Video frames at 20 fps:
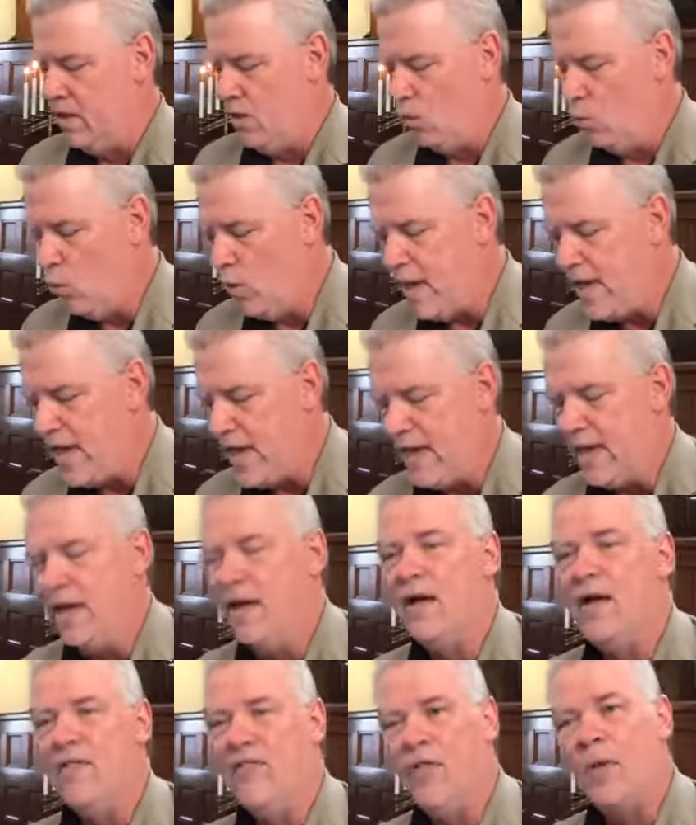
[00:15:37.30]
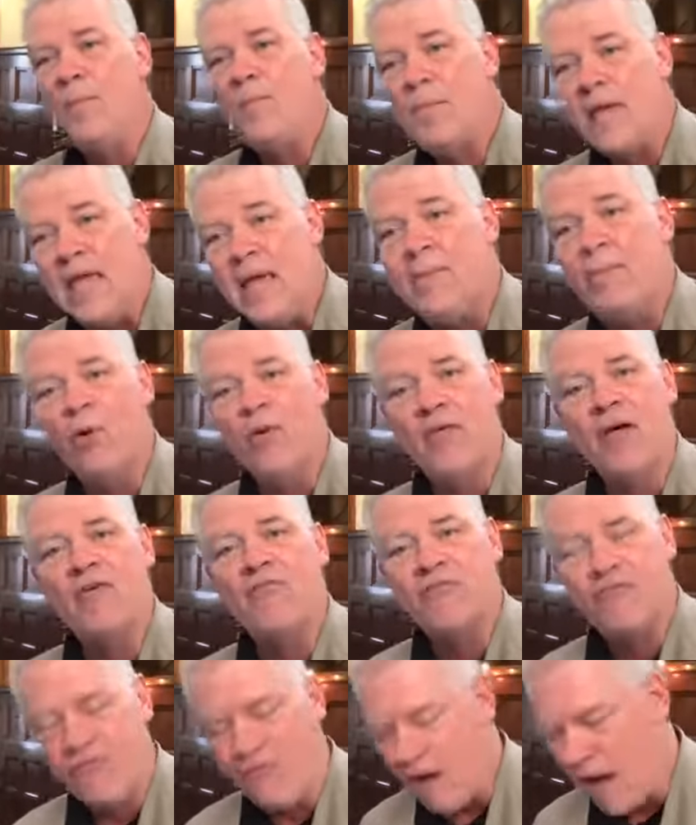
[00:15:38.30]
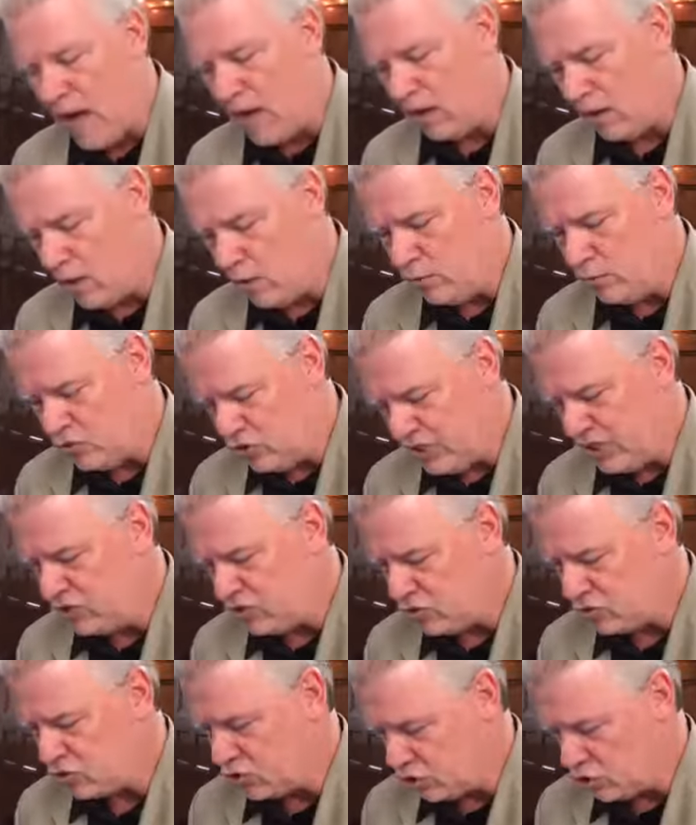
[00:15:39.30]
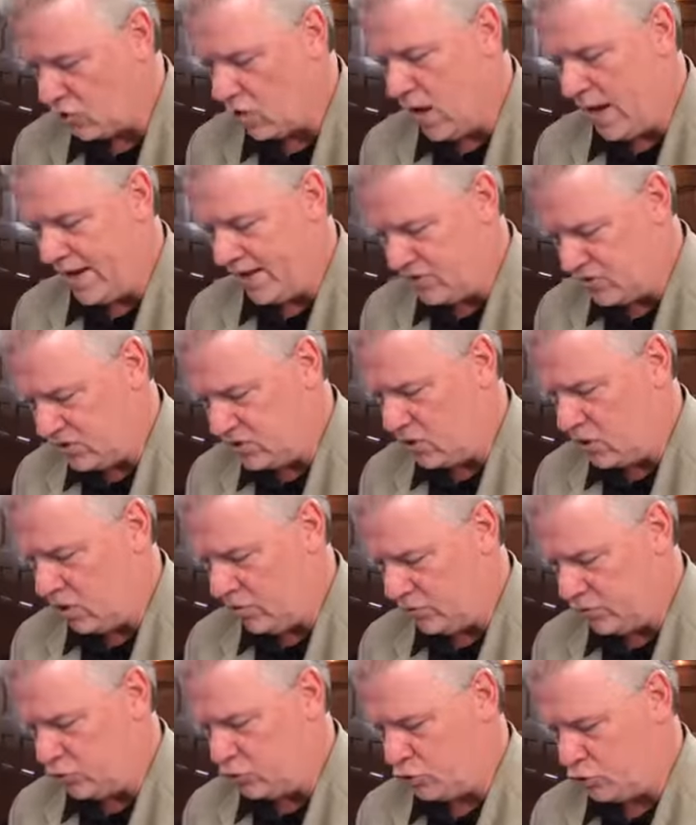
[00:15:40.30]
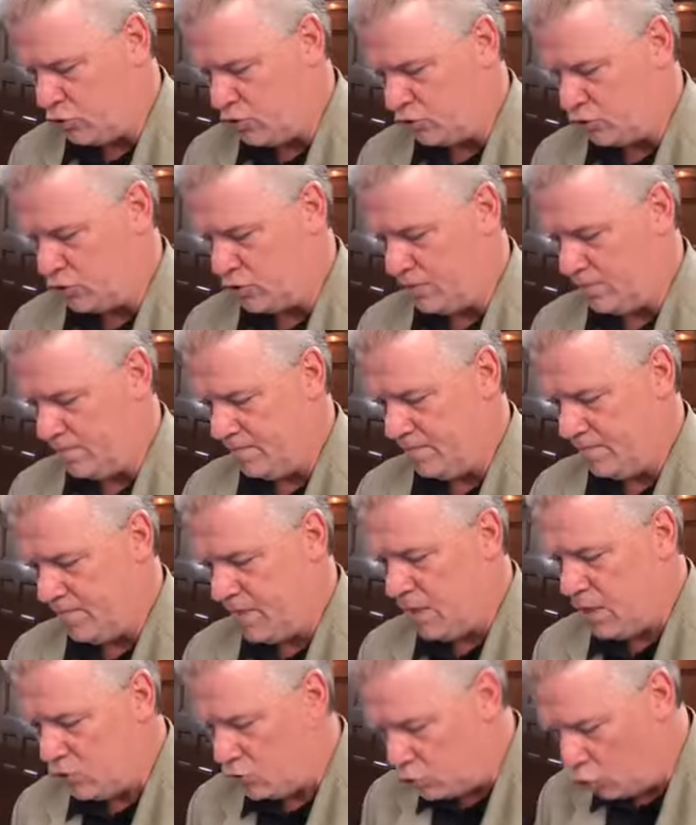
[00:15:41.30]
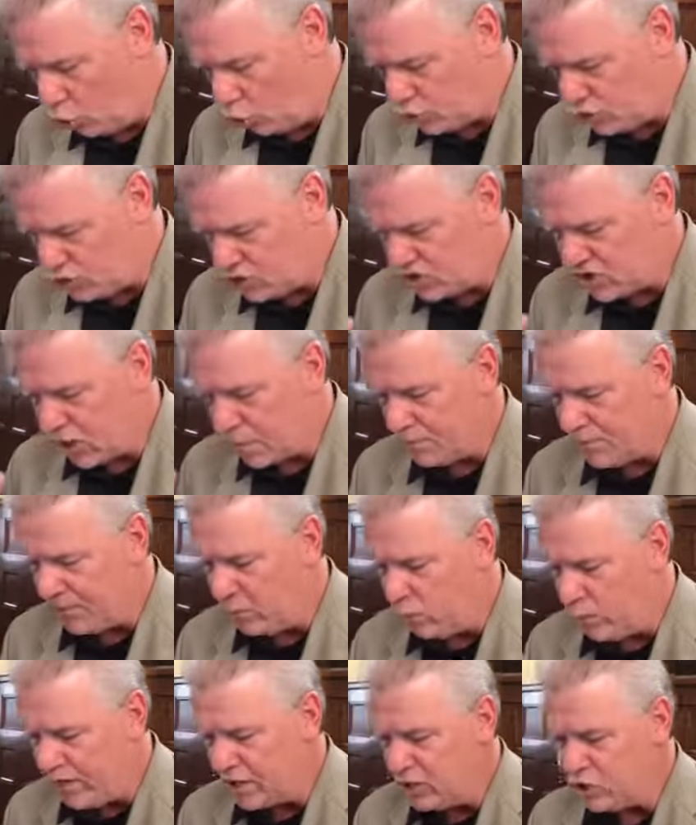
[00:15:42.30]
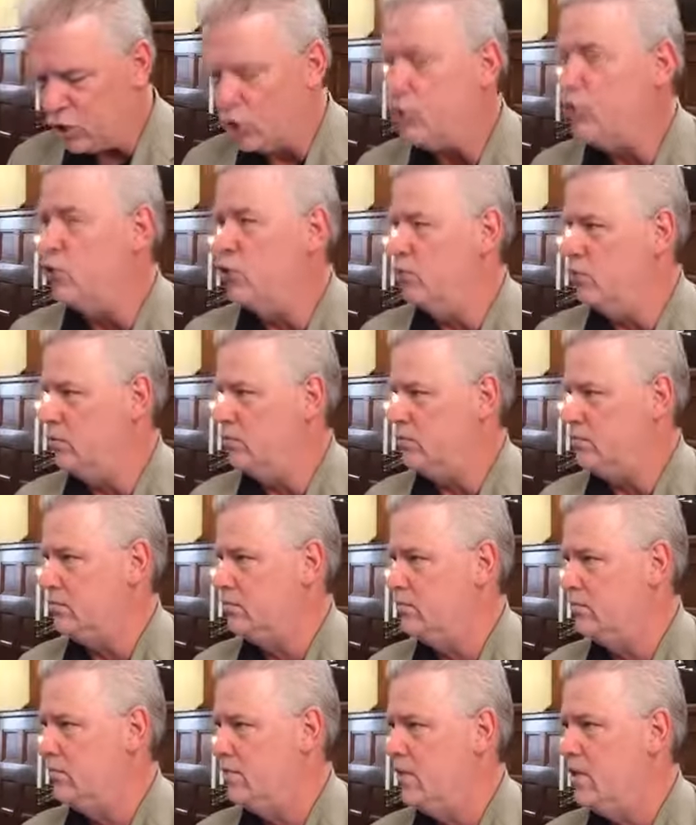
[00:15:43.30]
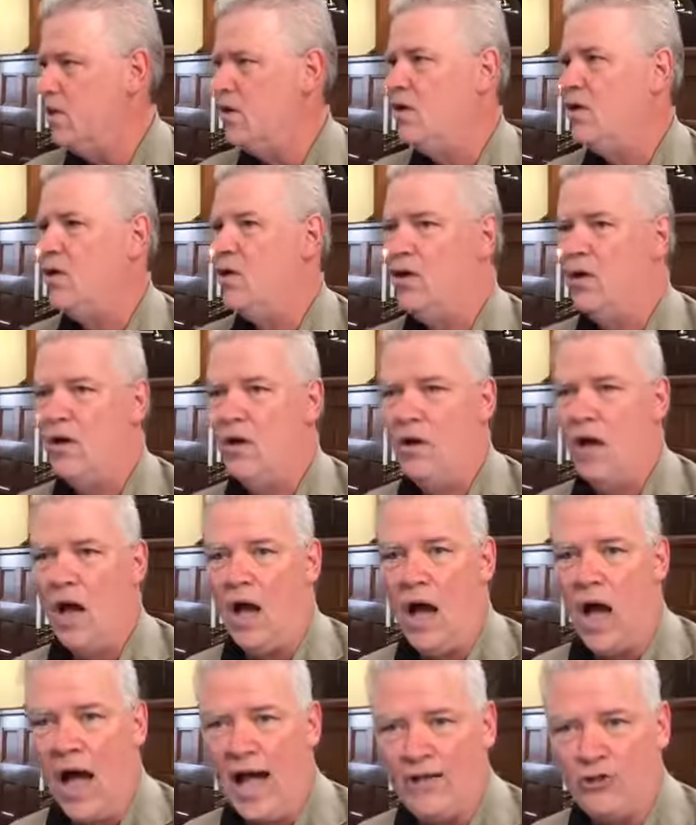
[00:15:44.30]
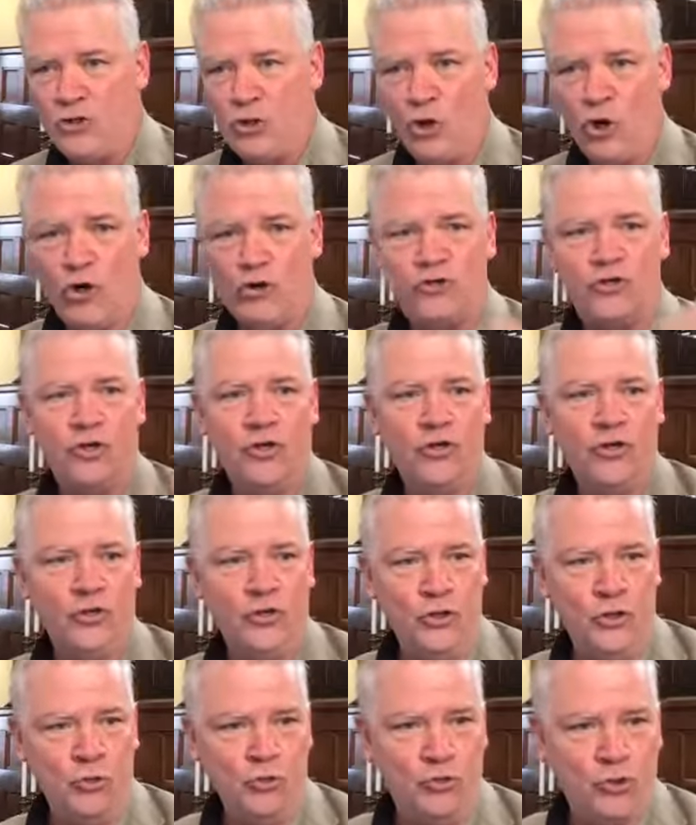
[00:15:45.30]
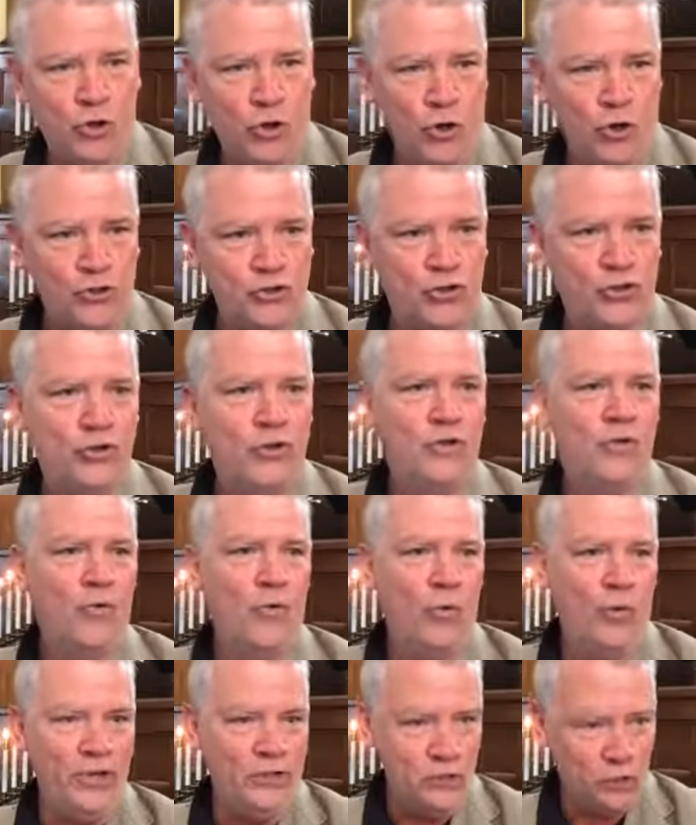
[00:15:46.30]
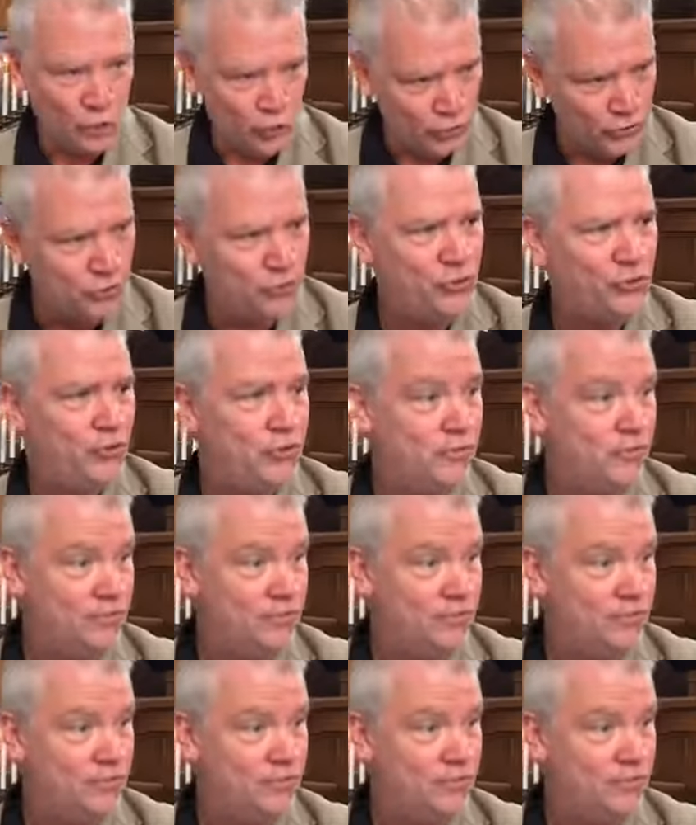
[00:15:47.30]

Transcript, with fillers: We, the people that follow Jesus Christ, are the church. Church is something we do. I church, you church, we church.